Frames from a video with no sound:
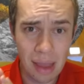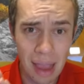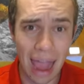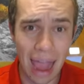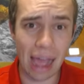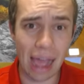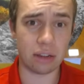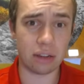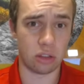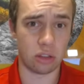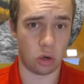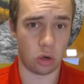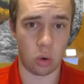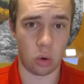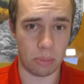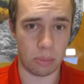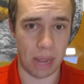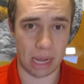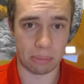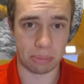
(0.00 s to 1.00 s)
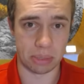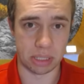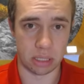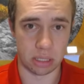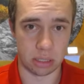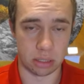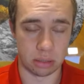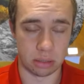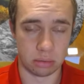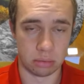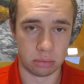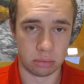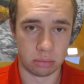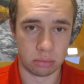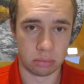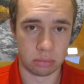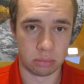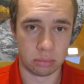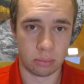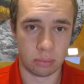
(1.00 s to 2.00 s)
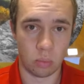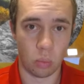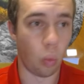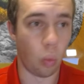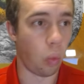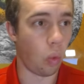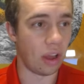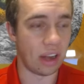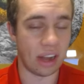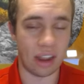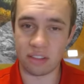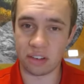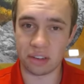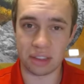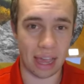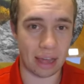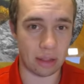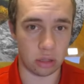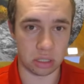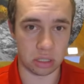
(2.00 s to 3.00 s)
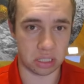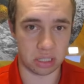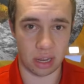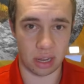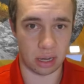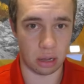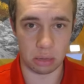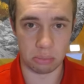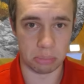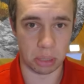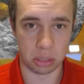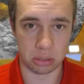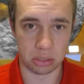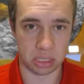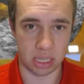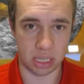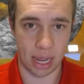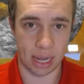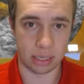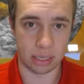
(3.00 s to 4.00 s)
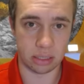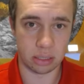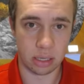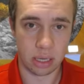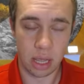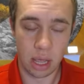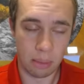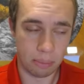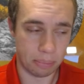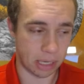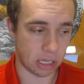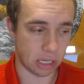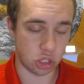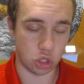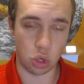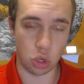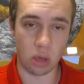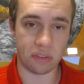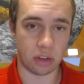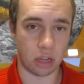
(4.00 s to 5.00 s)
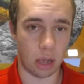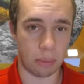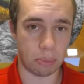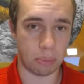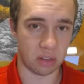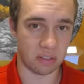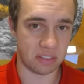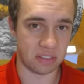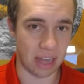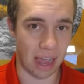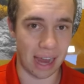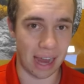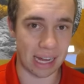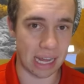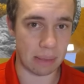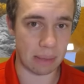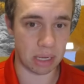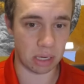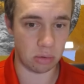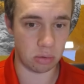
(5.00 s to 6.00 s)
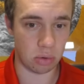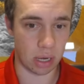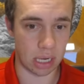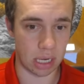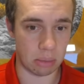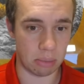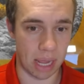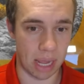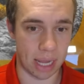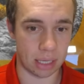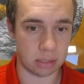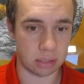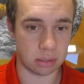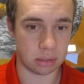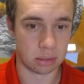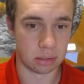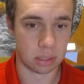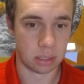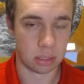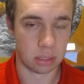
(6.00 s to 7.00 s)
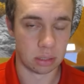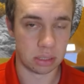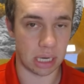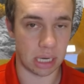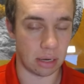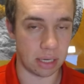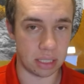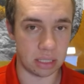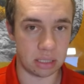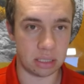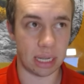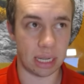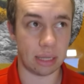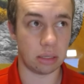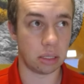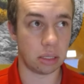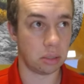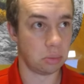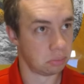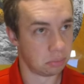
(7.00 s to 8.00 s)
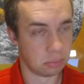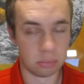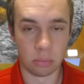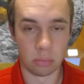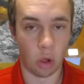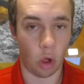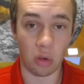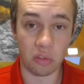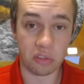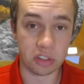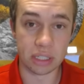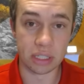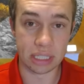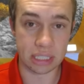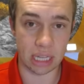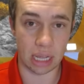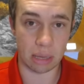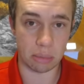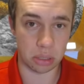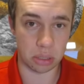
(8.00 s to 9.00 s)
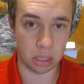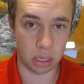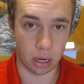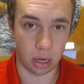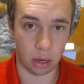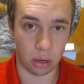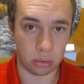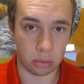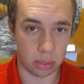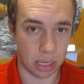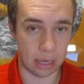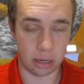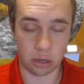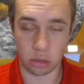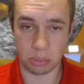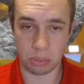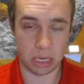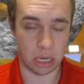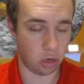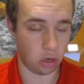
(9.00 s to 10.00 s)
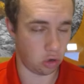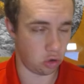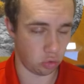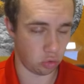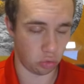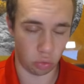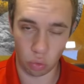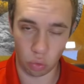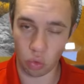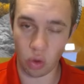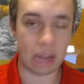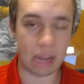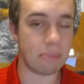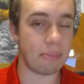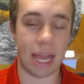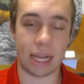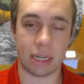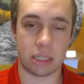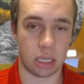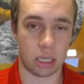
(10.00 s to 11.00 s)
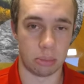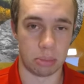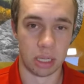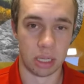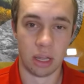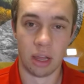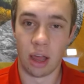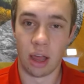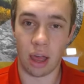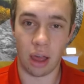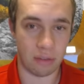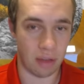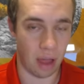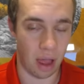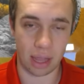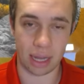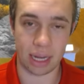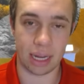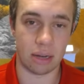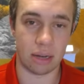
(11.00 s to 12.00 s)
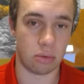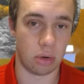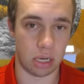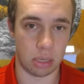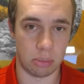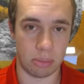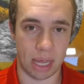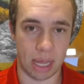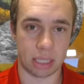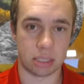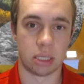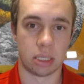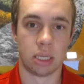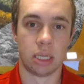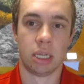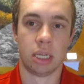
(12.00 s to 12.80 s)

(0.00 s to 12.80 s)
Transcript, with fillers: out of their quarterback position, whatever that looks like on both sides, because you have a couple of dynamic running backs. Darius Taylor, hopefully he's able to go, and it'll be a great matchup of high-end running backs.